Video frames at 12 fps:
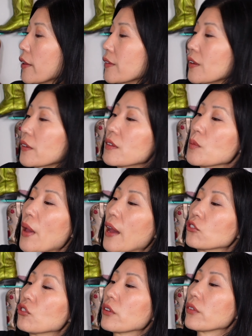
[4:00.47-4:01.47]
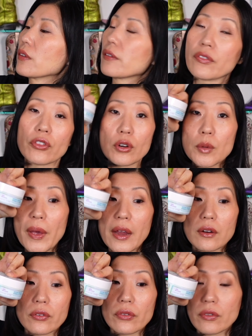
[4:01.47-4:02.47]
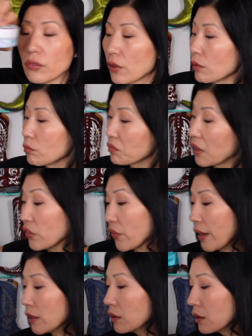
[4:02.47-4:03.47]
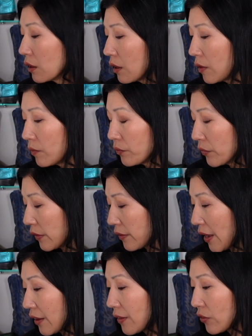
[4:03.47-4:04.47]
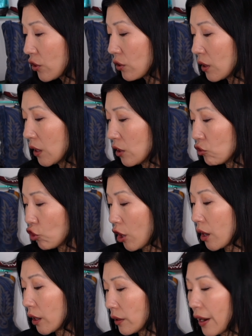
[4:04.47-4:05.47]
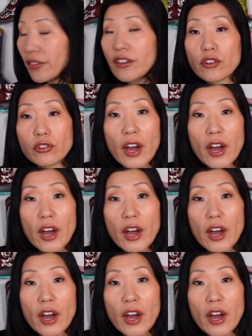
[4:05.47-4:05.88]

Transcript: 60 patches. It says 30 pairs. So that's fine. It's nice that they're in a jar and then they're